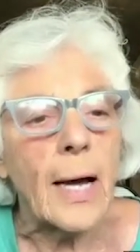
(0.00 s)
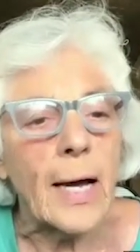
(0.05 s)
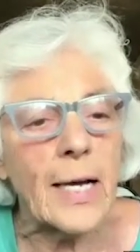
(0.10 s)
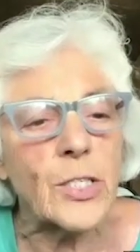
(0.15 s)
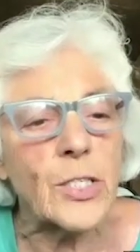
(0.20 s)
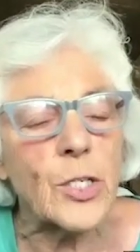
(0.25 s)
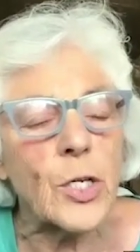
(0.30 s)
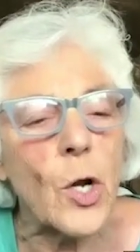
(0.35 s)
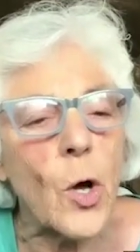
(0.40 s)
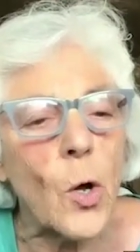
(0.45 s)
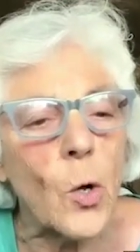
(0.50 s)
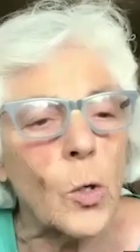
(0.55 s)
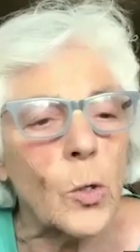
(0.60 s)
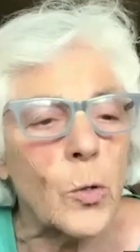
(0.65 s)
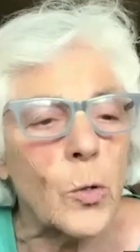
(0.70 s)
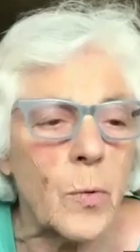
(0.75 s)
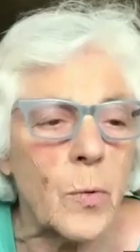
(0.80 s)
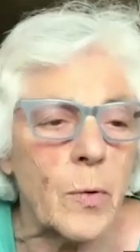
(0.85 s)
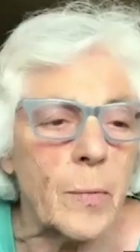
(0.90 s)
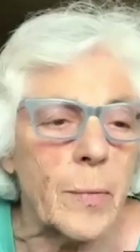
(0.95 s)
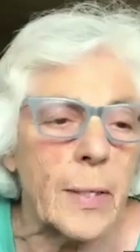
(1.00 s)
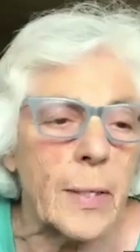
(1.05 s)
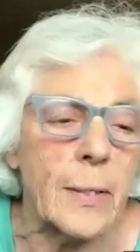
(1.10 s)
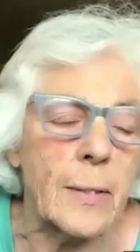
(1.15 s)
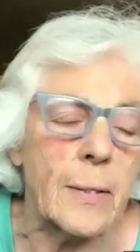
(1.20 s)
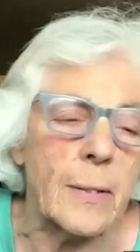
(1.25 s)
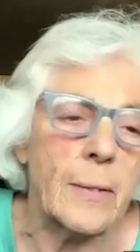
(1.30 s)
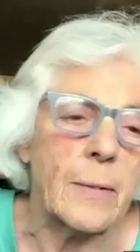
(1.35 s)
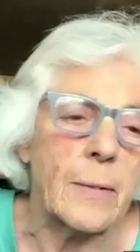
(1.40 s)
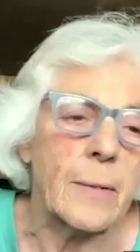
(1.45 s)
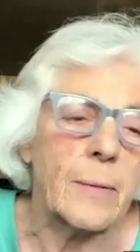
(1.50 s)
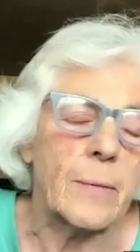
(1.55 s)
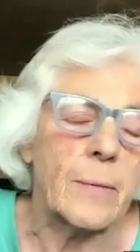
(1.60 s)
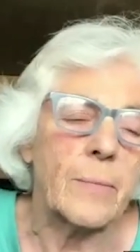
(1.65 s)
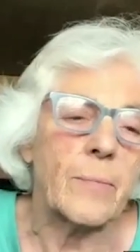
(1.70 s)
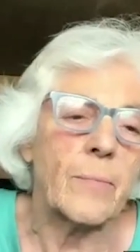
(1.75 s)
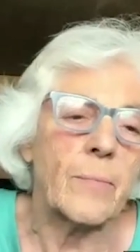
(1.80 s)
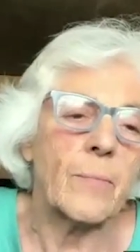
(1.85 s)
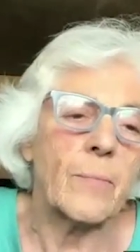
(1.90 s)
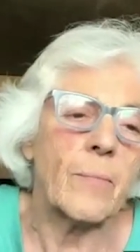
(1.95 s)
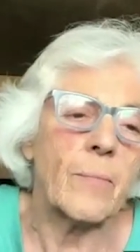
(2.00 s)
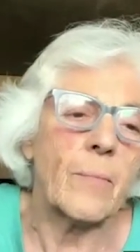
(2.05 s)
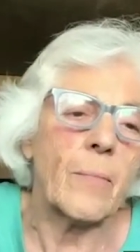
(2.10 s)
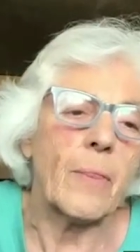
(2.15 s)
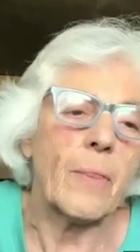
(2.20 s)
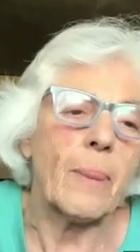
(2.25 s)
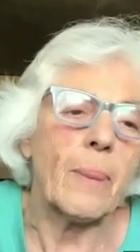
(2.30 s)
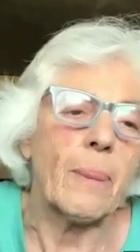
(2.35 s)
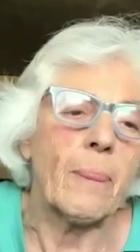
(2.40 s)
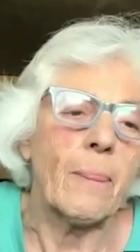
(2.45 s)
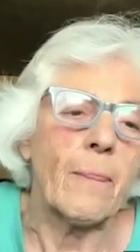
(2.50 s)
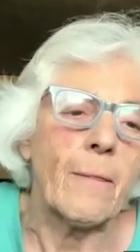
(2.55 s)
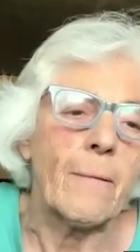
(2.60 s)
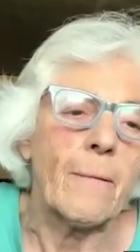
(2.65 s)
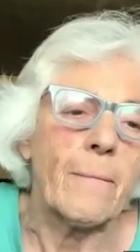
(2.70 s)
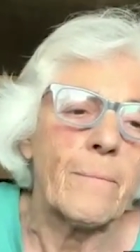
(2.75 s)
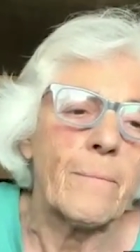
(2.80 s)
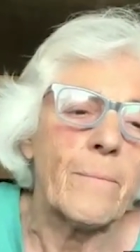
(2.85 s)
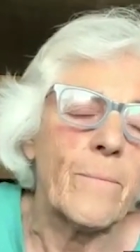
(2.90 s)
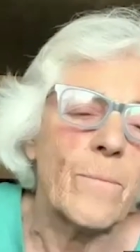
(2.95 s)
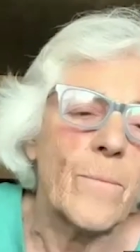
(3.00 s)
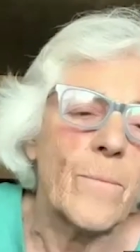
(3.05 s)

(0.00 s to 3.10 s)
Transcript: as an old woman? Uh, what my life?